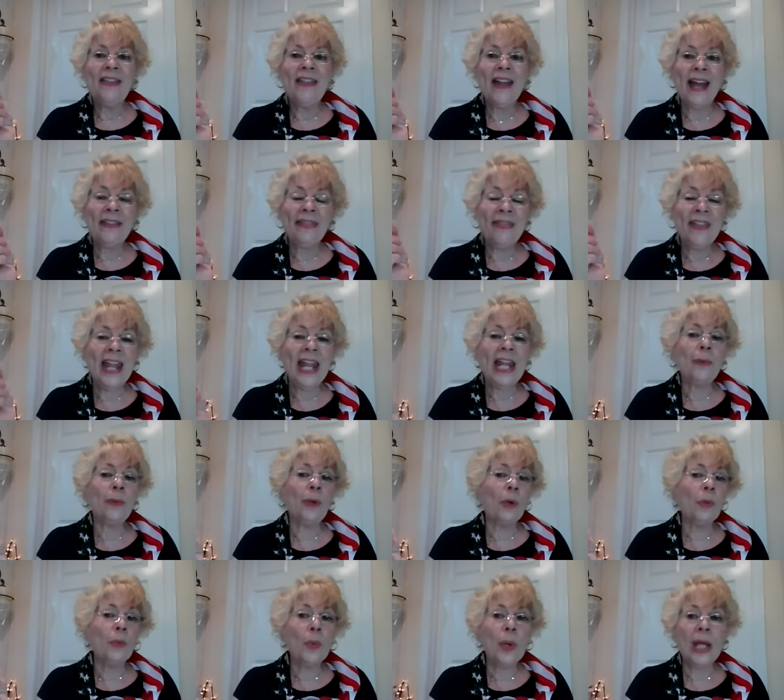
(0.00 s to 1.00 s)
that they
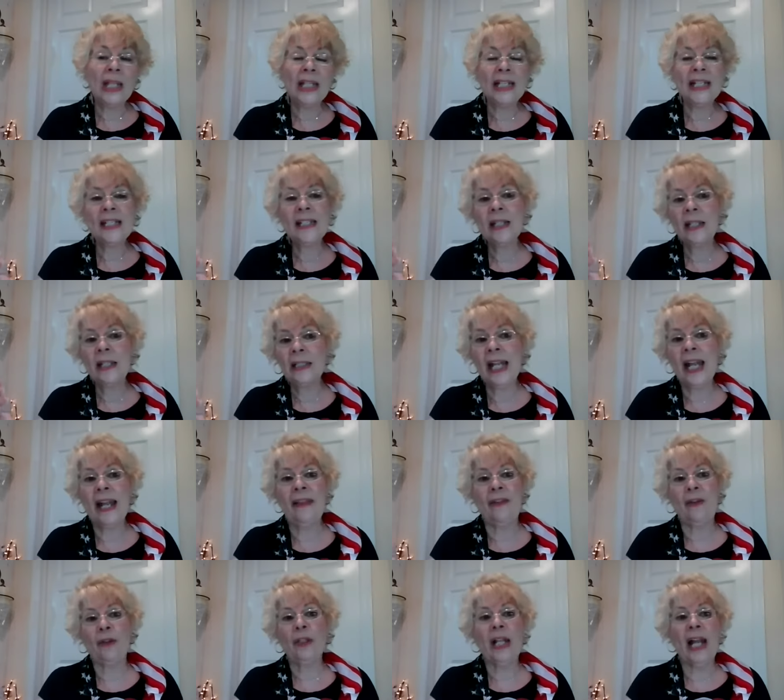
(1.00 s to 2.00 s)
were willing to
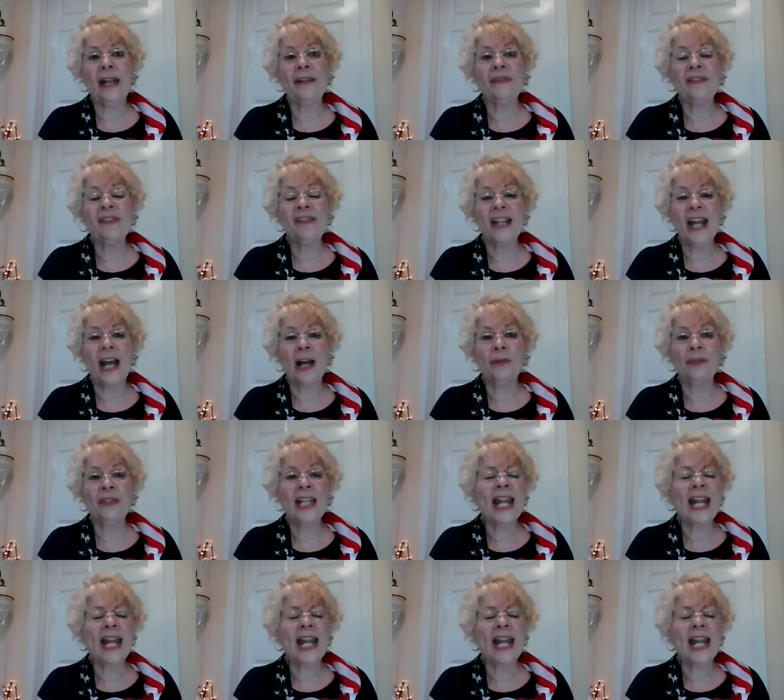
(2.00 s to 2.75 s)
lay their lives down.